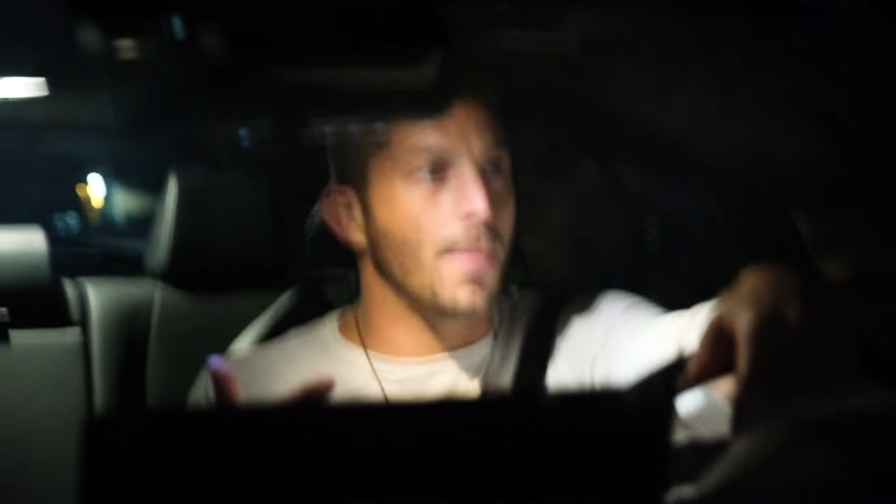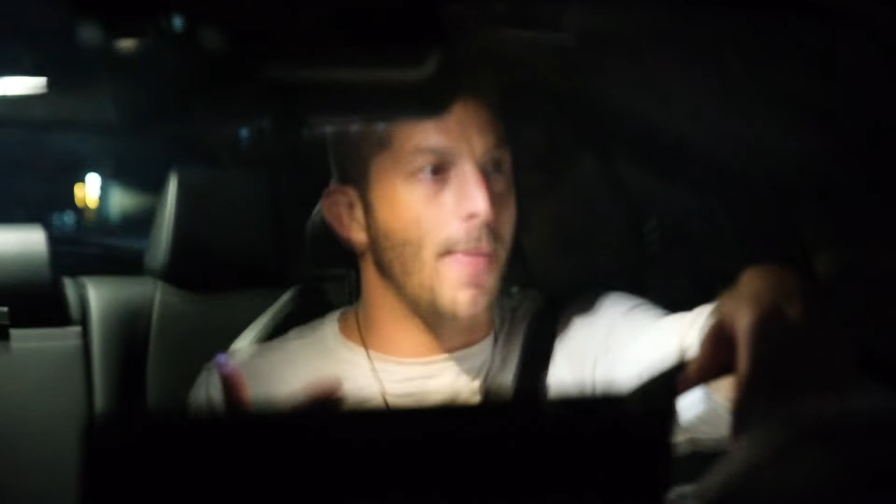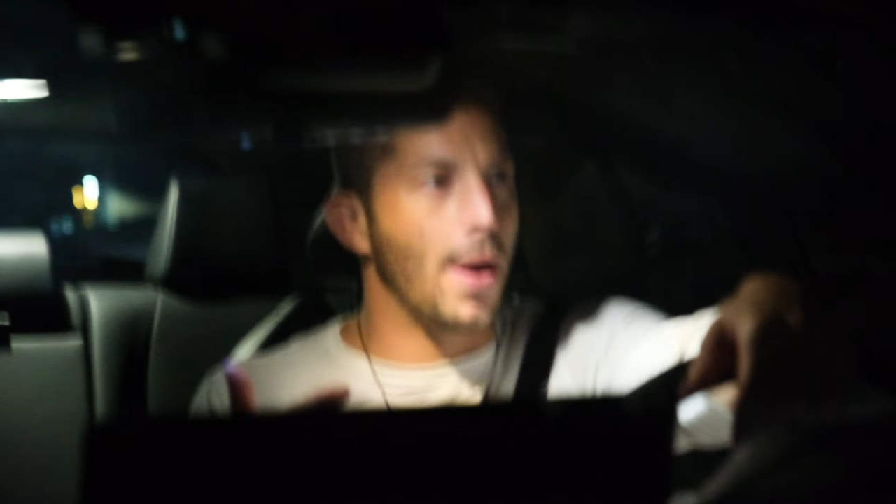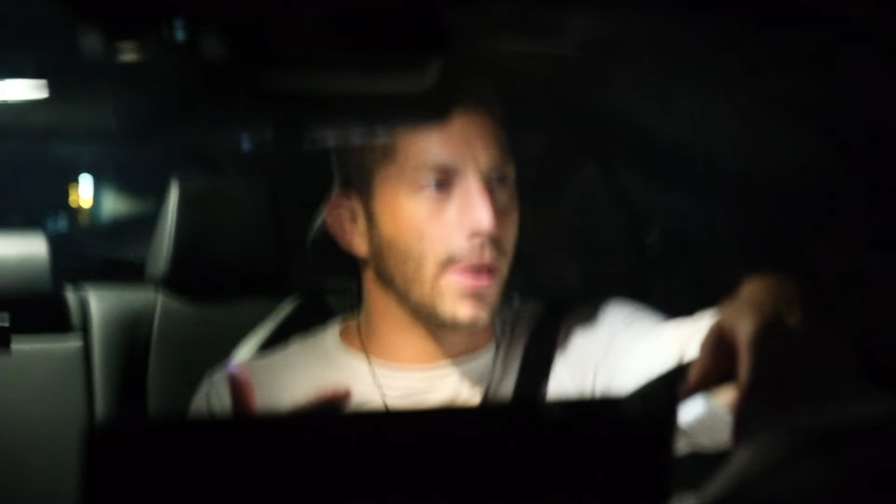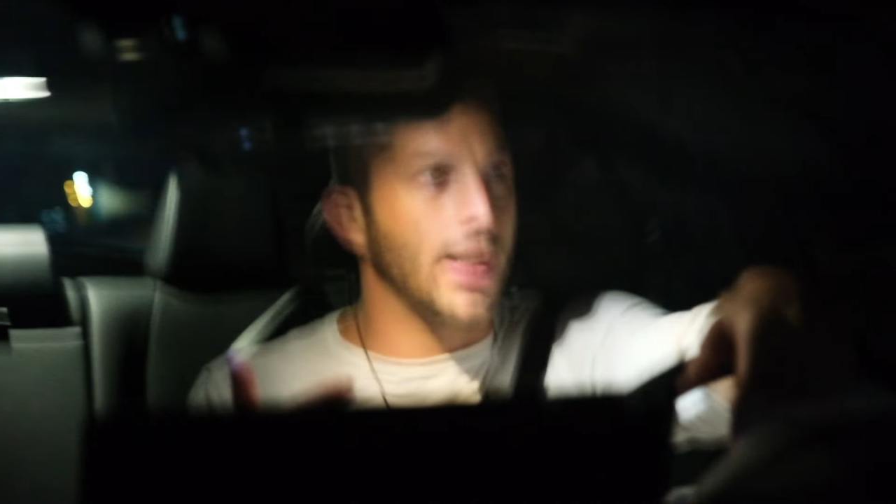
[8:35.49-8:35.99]

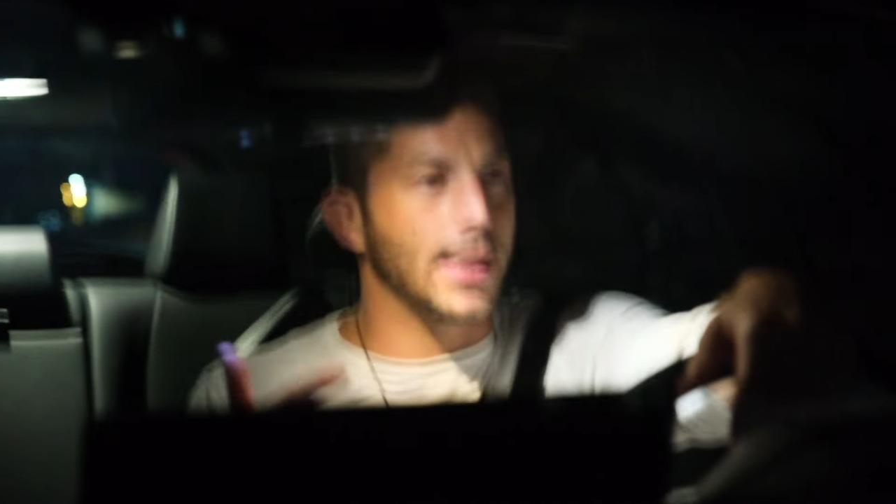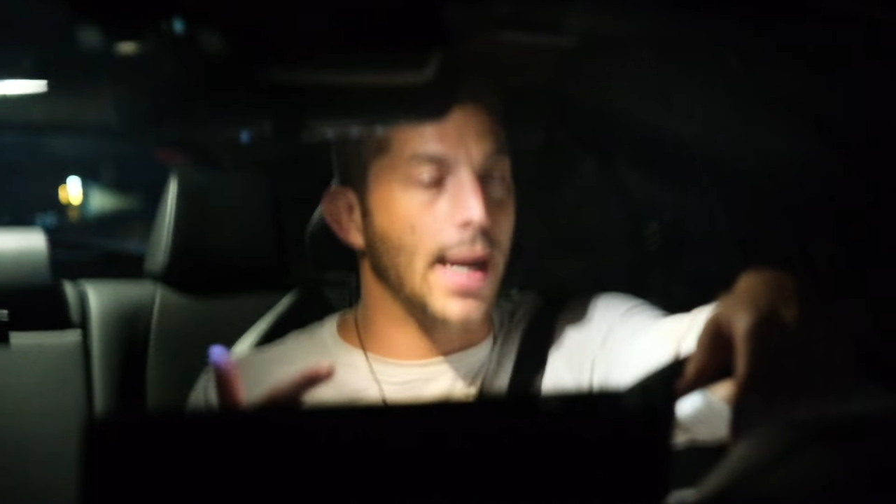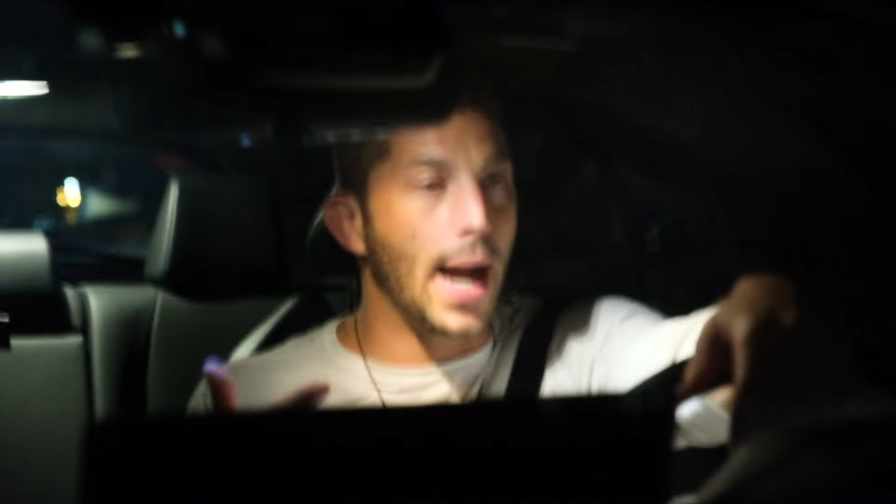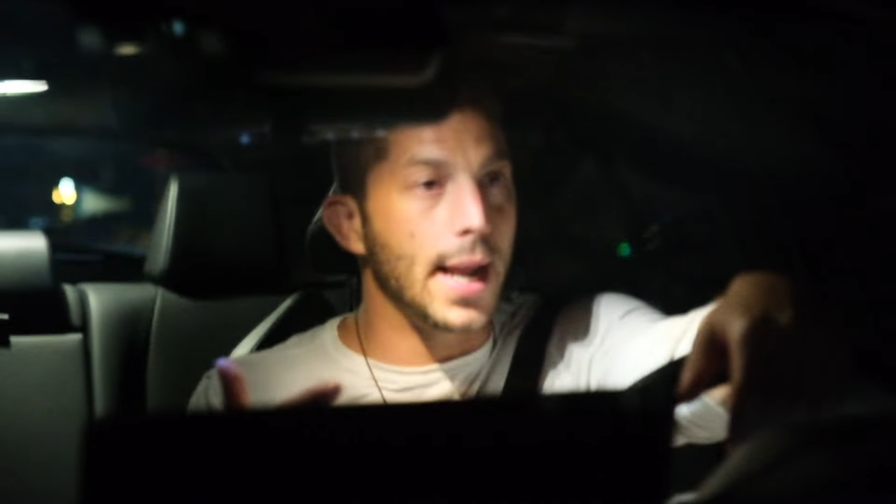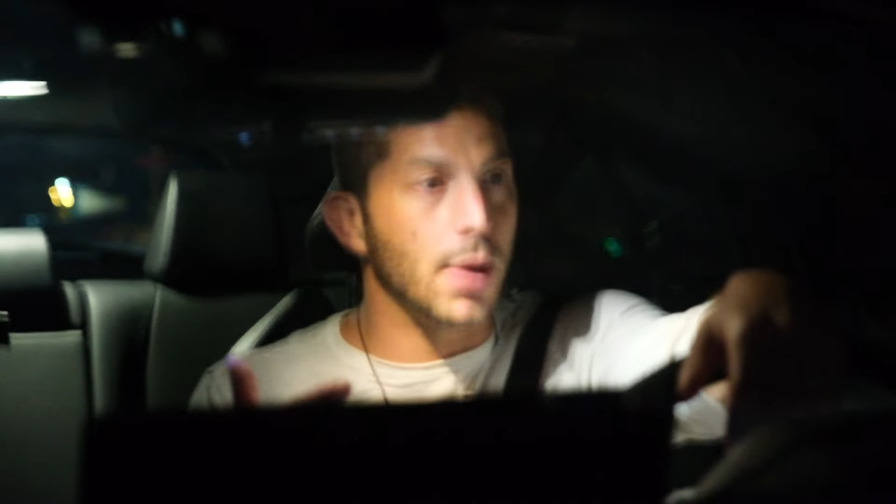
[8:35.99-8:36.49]
American
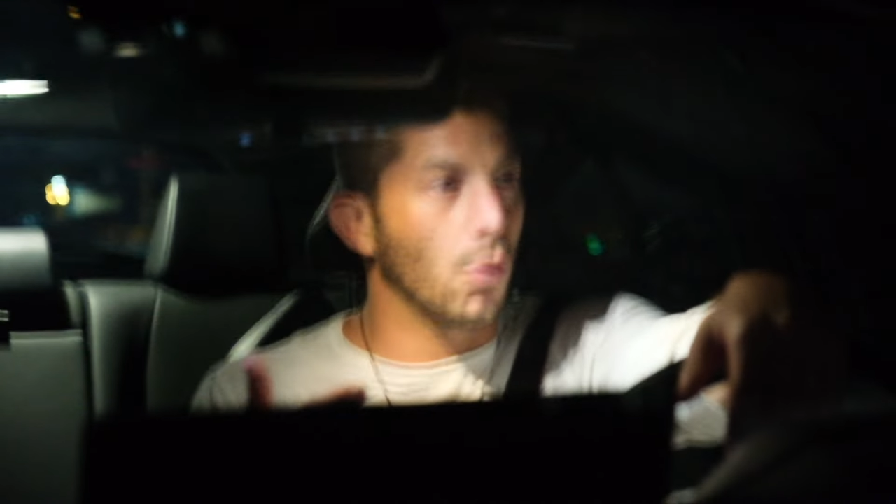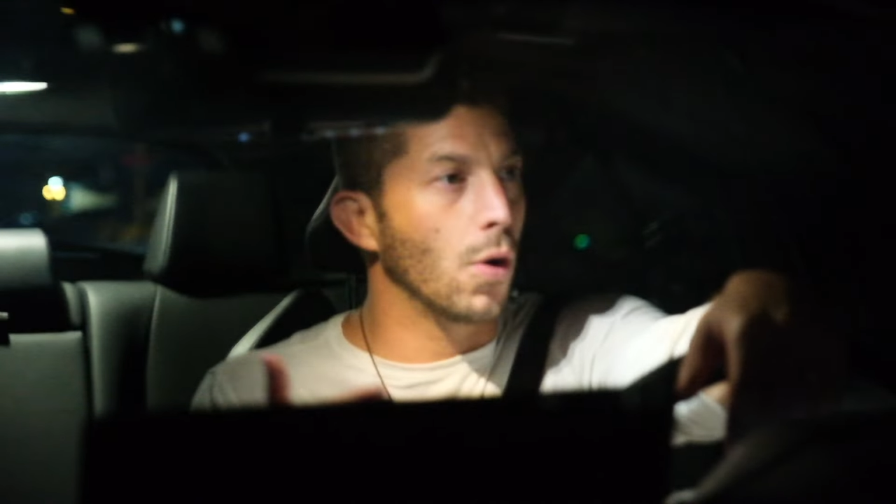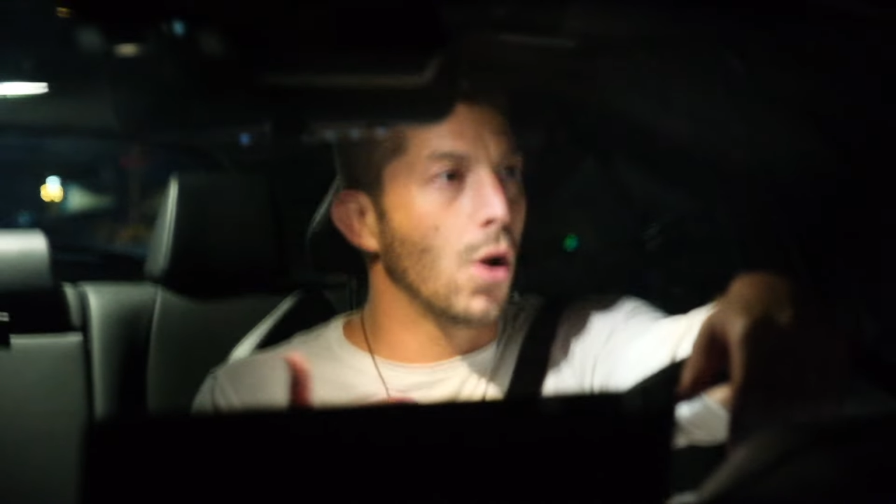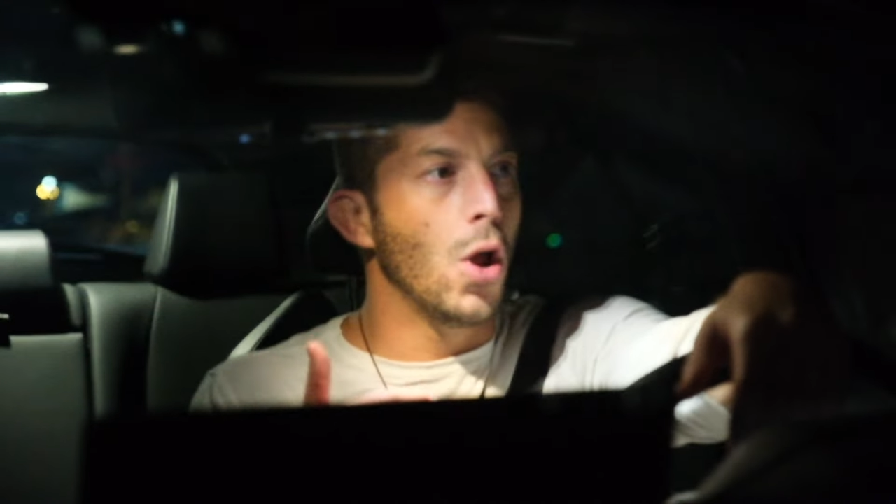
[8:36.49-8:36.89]
diet or